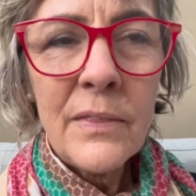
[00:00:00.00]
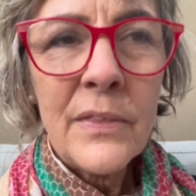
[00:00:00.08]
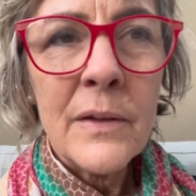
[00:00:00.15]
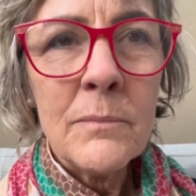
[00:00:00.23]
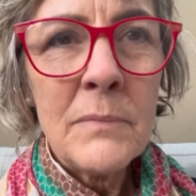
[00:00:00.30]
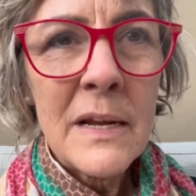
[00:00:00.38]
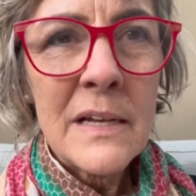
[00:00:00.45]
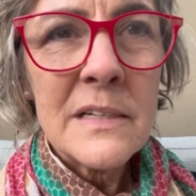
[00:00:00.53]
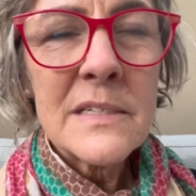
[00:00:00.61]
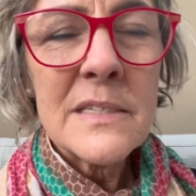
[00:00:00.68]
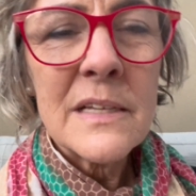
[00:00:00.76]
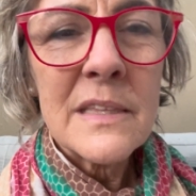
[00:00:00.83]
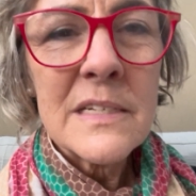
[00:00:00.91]
That means
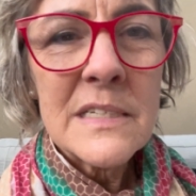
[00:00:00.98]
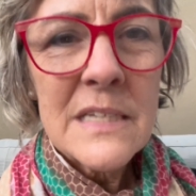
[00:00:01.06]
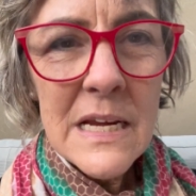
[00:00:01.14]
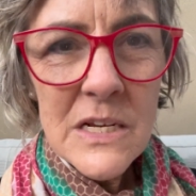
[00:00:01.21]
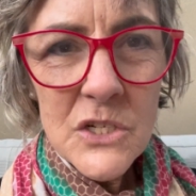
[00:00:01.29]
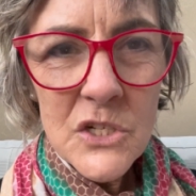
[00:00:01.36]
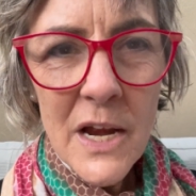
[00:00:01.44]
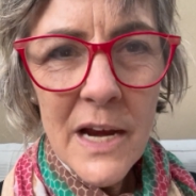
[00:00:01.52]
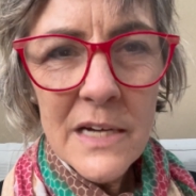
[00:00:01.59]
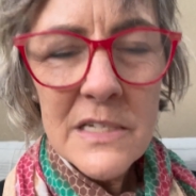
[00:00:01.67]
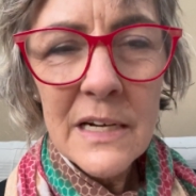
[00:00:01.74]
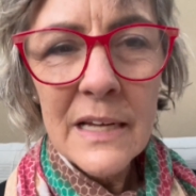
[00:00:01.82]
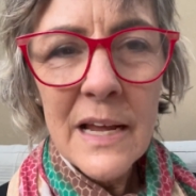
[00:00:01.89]
that the teacher
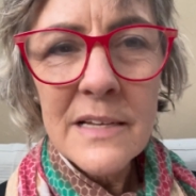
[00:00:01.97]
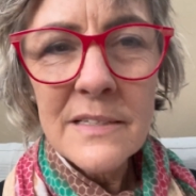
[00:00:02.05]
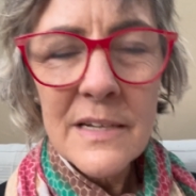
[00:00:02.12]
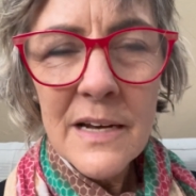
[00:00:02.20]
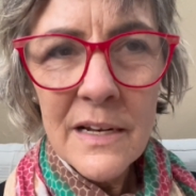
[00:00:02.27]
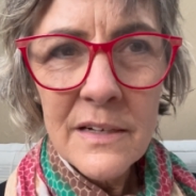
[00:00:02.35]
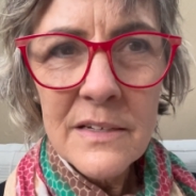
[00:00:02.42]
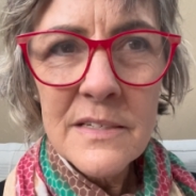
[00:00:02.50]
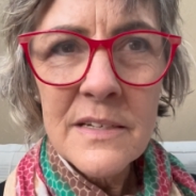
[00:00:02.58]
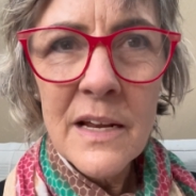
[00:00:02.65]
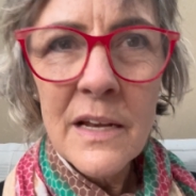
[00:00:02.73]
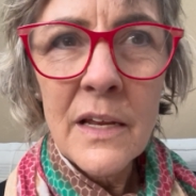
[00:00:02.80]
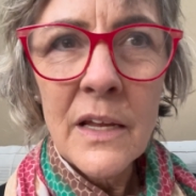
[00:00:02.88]
actually has an
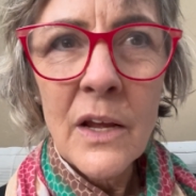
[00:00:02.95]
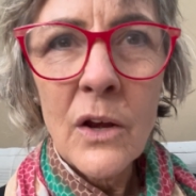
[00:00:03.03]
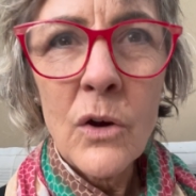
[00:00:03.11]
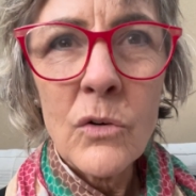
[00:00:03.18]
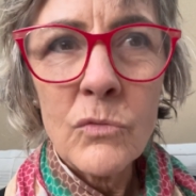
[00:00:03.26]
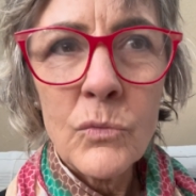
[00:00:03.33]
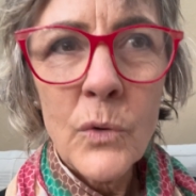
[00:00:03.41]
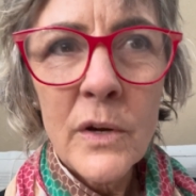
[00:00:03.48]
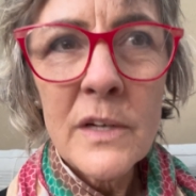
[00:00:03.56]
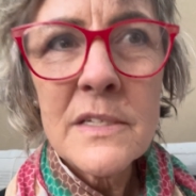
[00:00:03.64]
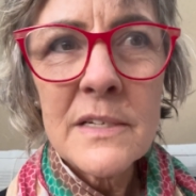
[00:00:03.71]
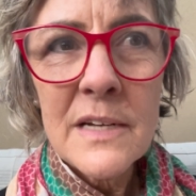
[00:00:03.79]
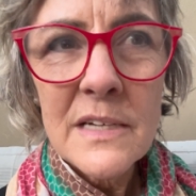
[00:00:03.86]
understanding of what
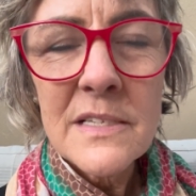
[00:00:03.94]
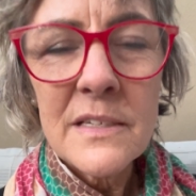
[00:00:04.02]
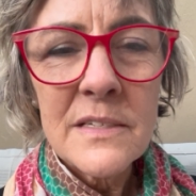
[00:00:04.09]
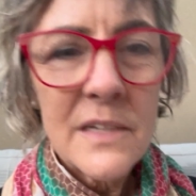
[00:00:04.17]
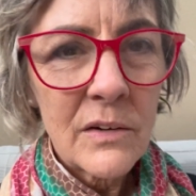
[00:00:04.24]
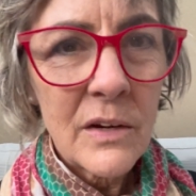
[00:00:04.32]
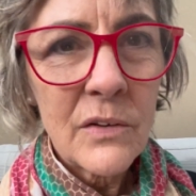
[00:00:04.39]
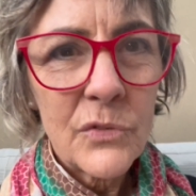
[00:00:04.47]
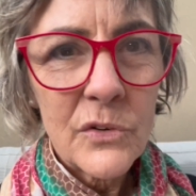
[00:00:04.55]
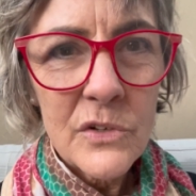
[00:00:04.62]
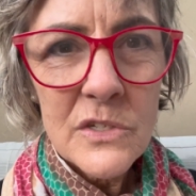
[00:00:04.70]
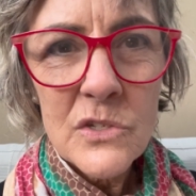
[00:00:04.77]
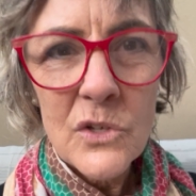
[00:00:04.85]
is necessary for
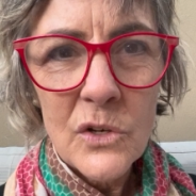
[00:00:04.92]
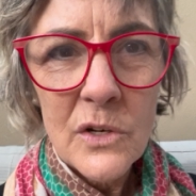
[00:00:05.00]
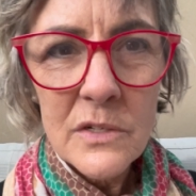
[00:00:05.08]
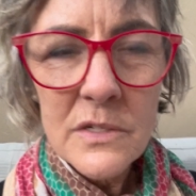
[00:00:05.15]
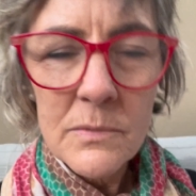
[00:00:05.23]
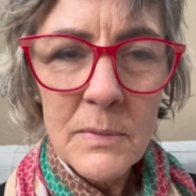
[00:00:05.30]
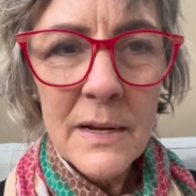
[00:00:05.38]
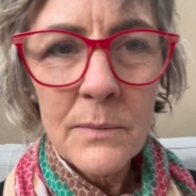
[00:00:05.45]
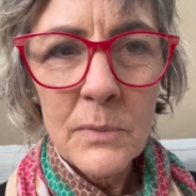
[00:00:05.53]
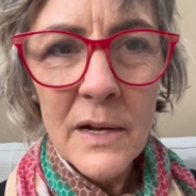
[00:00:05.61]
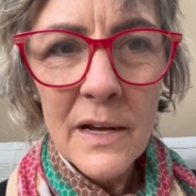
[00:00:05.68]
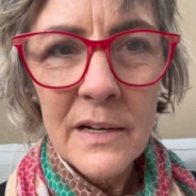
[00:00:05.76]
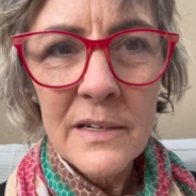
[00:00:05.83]
a student to be able
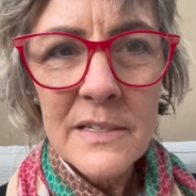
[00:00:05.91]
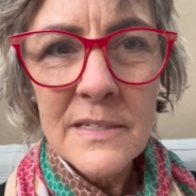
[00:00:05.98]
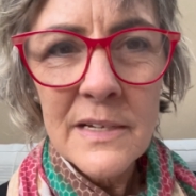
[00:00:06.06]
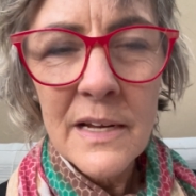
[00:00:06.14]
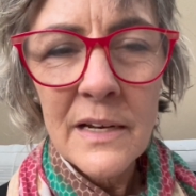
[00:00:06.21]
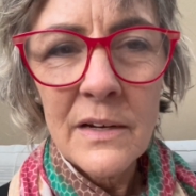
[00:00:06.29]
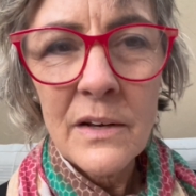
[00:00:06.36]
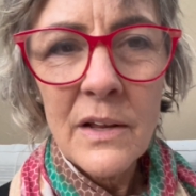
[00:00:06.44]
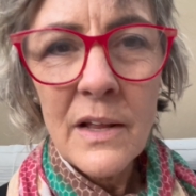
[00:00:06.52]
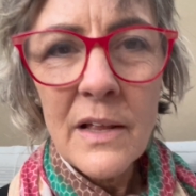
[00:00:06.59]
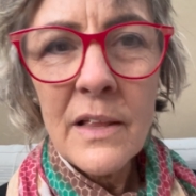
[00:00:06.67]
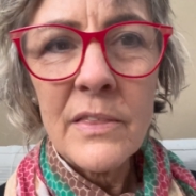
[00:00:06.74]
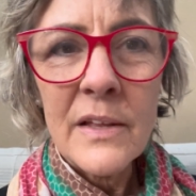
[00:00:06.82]
to understand
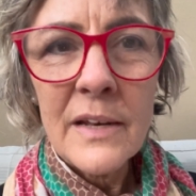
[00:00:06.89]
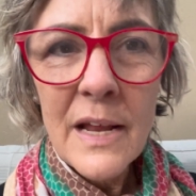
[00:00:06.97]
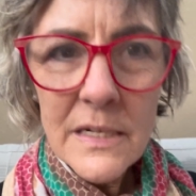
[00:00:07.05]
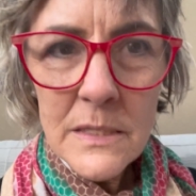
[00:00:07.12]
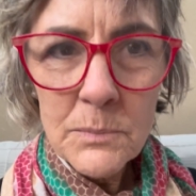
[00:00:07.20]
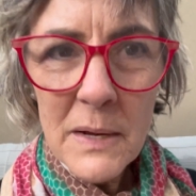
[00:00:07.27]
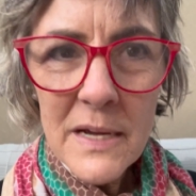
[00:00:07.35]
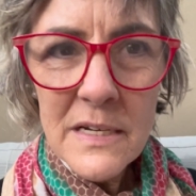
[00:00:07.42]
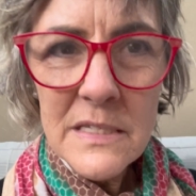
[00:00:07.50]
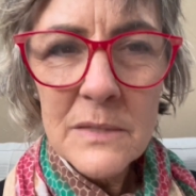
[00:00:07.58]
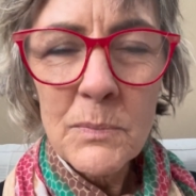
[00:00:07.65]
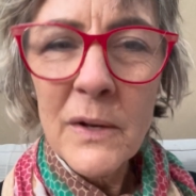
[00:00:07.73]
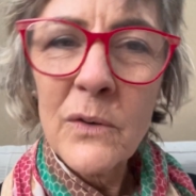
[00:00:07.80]
the next
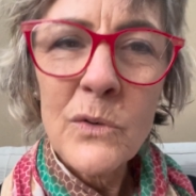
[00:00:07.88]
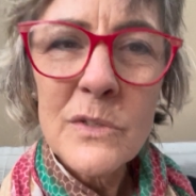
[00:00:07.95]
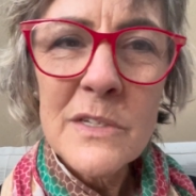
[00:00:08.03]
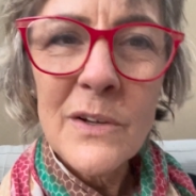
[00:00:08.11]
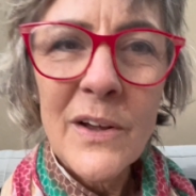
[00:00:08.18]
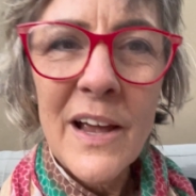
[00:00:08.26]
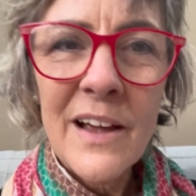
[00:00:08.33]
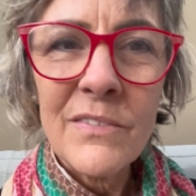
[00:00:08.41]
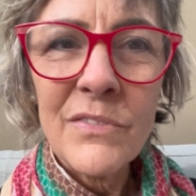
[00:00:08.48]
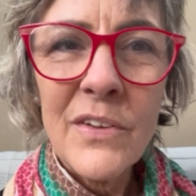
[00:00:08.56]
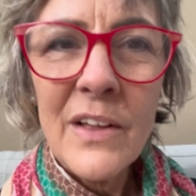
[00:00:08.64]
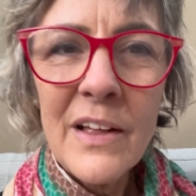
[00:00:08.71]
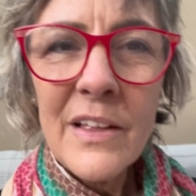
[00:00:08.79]
piece, but also have
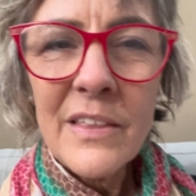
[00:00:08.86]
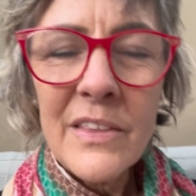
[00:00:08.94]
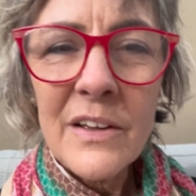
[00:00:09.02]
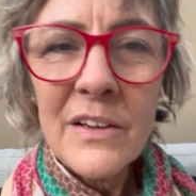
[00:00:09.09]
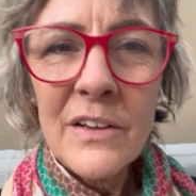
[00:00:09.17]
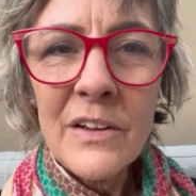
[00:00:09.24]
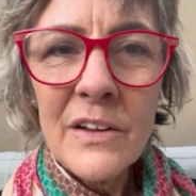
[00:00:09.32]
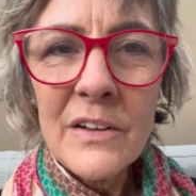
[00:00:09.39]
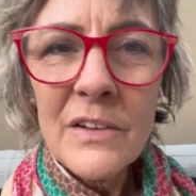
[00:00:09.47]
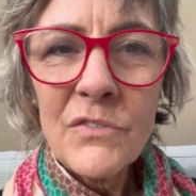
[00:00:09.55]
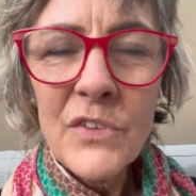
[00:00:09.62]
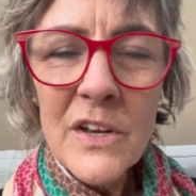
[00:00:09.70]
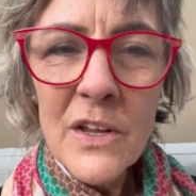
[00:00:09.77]
the
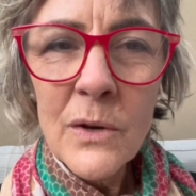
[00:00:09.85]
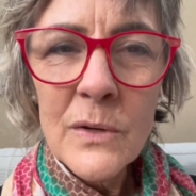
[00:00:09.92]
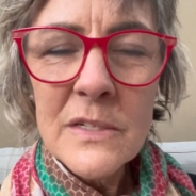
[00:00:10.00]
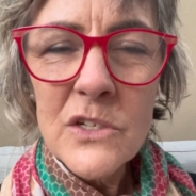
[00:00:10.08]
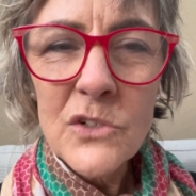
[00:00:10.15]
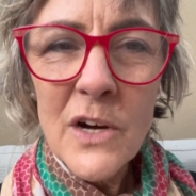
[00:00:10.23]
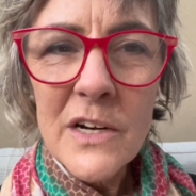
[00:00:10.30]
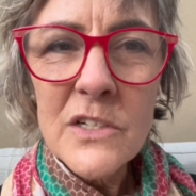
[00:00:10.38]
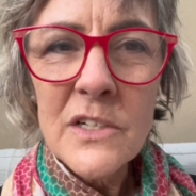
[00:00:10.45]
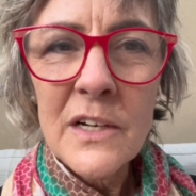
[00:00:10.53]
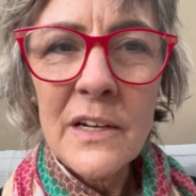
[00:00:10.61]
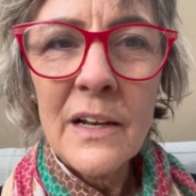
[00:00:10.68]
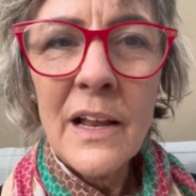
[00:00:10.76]
video
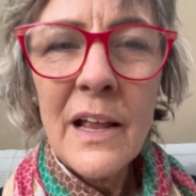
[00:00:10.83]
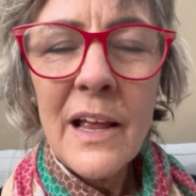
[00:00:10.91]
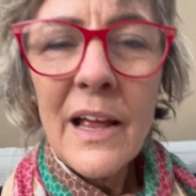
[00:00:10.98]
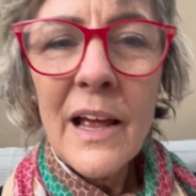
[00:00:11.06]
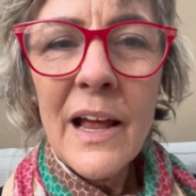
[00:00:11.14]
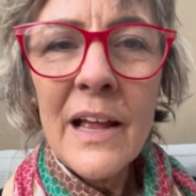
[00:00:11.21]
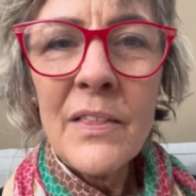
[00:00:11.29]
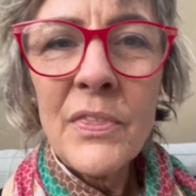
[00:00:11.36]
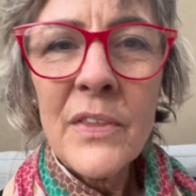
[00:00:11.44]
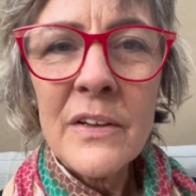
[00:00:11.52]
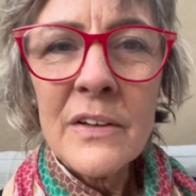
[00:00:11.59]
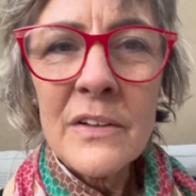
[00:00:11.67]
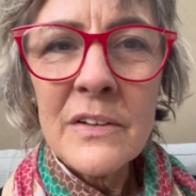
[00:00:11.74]
instruction and
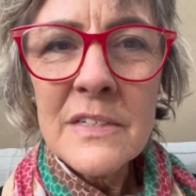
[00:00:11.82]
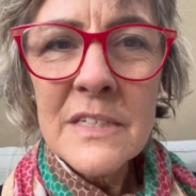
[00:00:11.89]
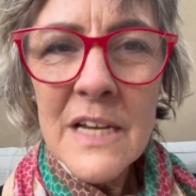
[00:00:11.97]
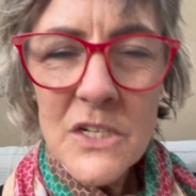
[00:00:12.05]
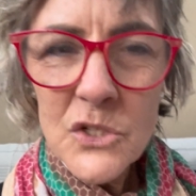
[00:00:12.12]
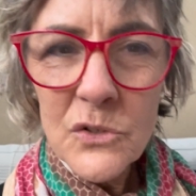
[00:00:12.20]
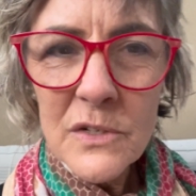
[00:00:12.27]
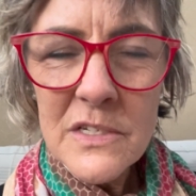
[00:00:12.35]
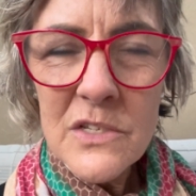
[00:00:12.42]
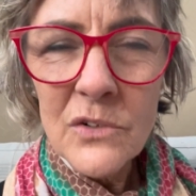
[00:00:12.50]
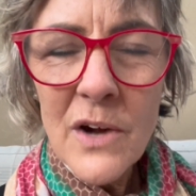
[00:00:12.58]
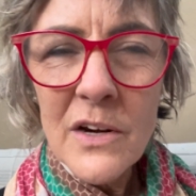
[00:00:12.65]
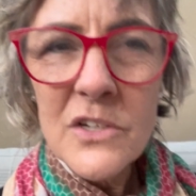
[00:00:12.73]
the teacher
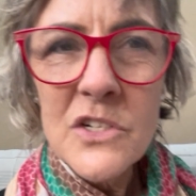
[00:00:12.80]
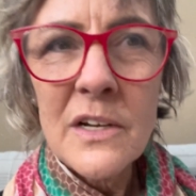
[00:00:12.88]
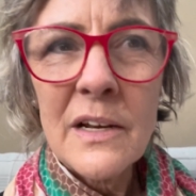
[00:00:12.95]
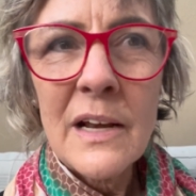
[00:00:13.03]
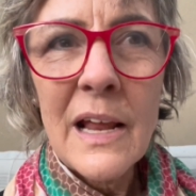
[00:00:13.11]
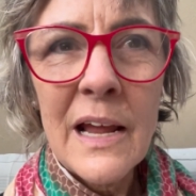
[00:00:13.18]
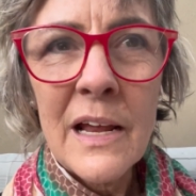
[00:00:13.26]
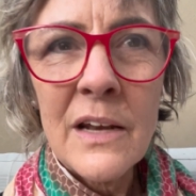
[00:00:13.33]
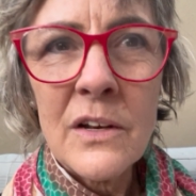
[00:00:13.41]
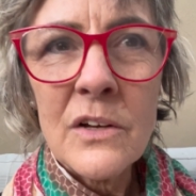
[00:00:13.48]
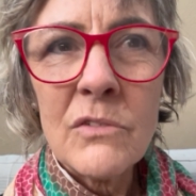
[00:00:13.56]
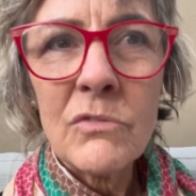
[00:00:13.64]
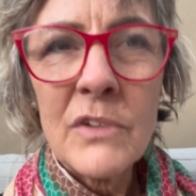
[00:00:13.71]
instruction
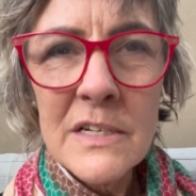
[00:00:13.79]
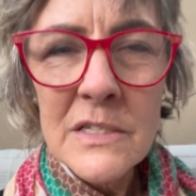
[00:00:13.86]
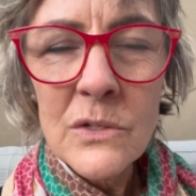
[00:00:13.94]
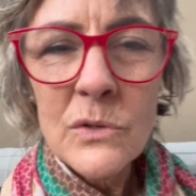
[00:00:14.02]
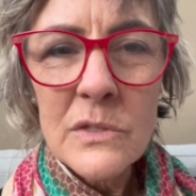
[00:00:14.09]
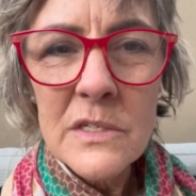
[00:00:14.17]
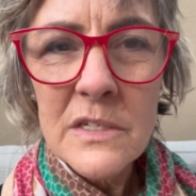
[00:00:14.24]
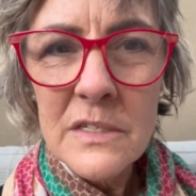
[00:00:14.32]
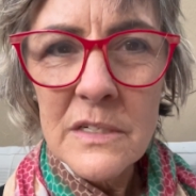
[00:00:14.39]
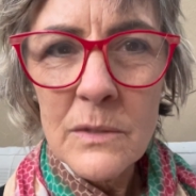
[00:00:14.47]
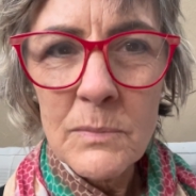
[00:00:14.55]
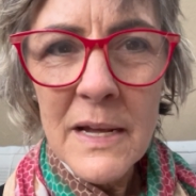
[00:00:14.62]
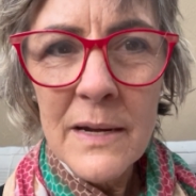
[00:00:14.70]
and resources
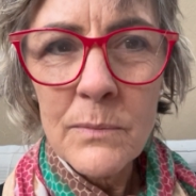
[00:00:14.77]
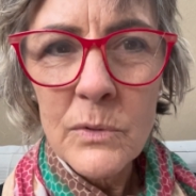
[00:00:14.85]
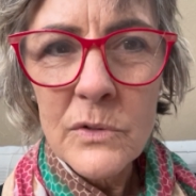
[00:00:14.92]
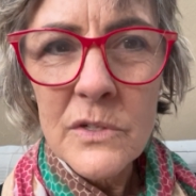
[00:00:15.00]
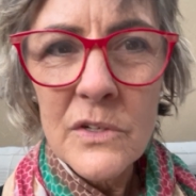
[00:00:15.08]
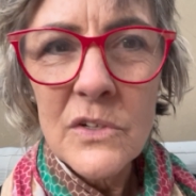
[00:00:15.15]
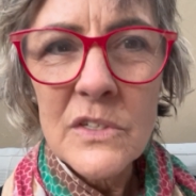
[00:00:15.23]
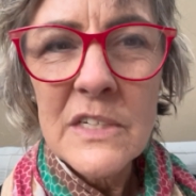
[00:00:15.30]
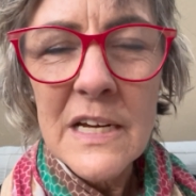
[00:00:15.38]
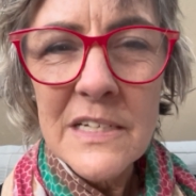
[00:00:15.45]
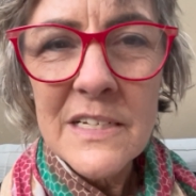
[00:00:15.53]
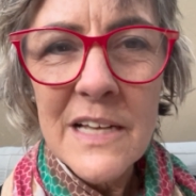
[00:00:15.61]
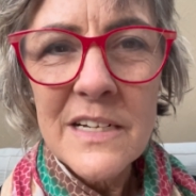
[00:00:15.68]
to be able to
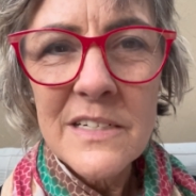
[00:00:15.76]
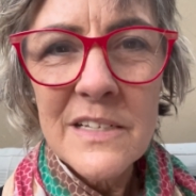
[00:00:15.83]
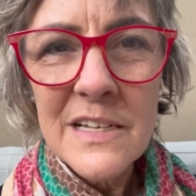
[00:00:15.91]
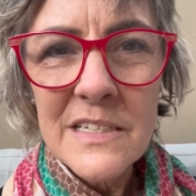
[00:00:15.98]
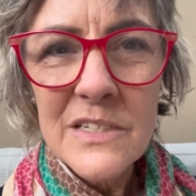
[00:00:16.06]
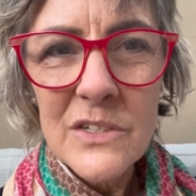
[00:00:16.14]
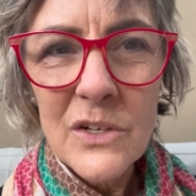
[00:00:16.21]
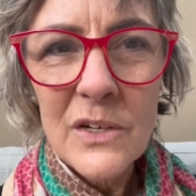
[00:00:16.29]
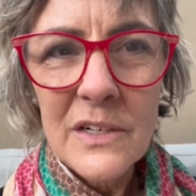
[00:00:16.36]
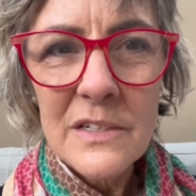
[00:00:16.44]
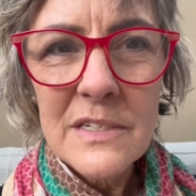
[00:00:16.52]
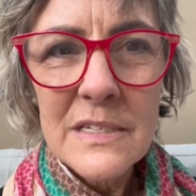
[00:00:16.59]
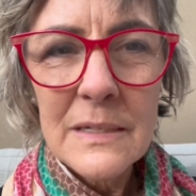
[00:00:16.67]
teach that to their
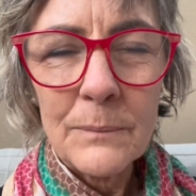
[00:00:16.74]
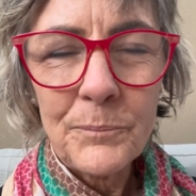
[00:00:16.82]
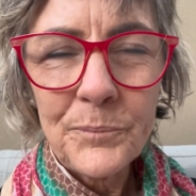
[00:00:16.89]
students.